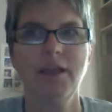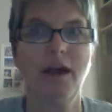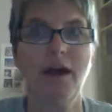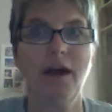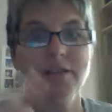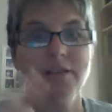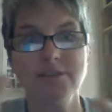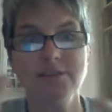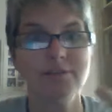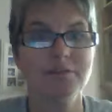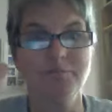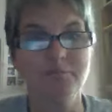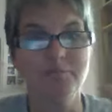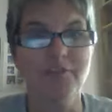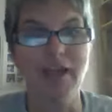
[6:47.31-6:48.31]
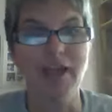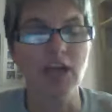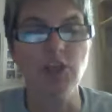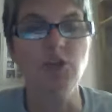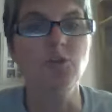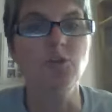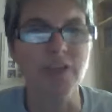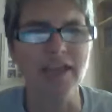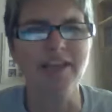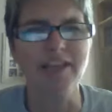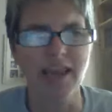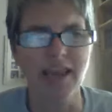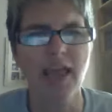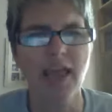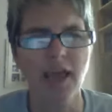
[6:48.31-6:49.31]
awesome value that
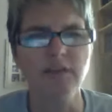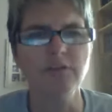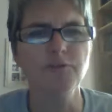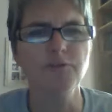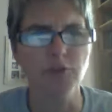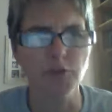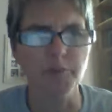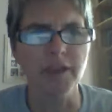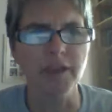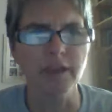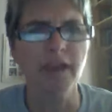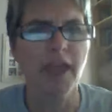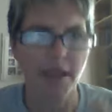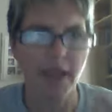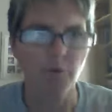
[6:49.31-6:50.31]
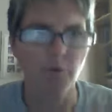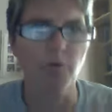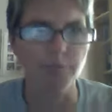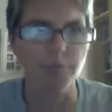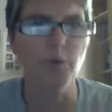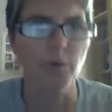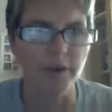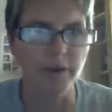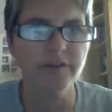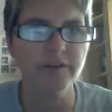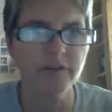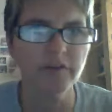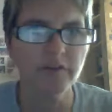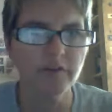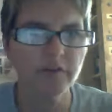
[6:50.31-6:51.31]
it held for me at one
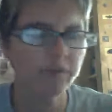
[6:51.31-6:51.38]
point.